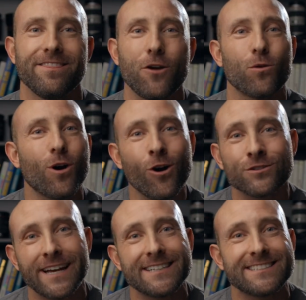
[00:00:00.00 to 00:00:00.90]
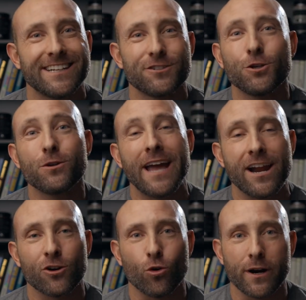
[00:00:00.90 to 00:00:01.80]
They were all tested in two
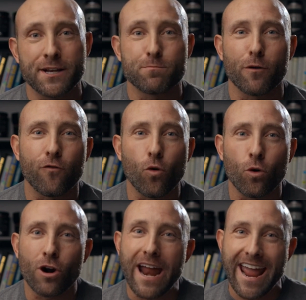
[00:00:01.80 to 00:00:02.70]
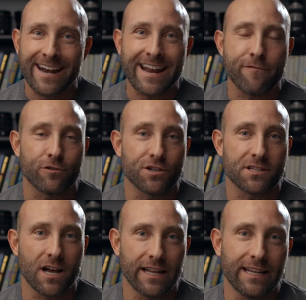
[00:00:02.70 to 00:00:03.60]
categories before and after the
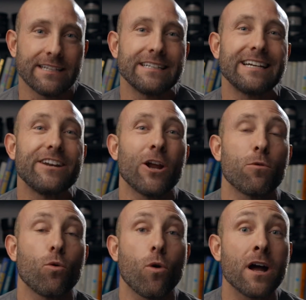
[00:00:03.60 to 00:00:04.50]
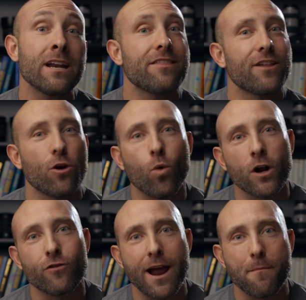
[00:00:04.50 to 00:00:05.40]
study. Number one, their
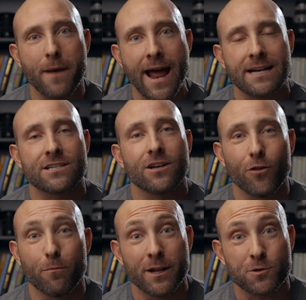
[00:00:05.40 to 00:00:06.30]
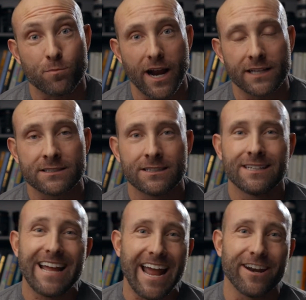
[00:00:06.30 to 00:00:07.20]
one rep max on the bench press,
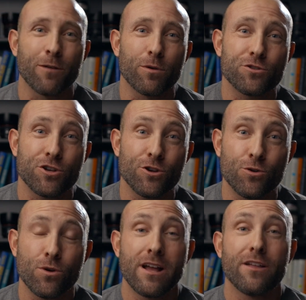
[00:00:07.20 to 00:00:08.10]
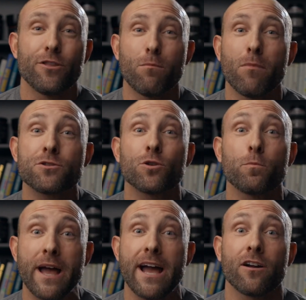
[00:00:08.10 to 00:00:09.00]
and number two, their muscle
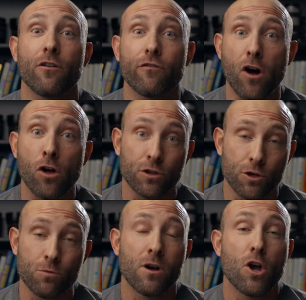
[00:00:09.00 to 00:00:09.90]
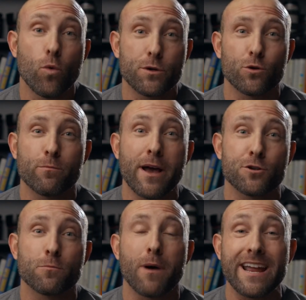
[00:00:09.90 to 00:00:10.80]
pec volume, which was
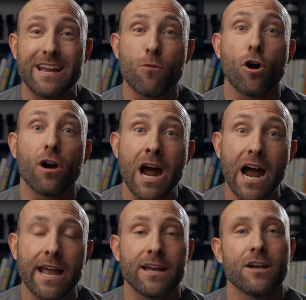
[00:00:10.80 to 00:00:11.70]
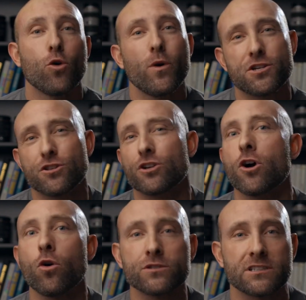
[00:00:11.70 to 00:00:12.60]
measured by M R I, which is the gold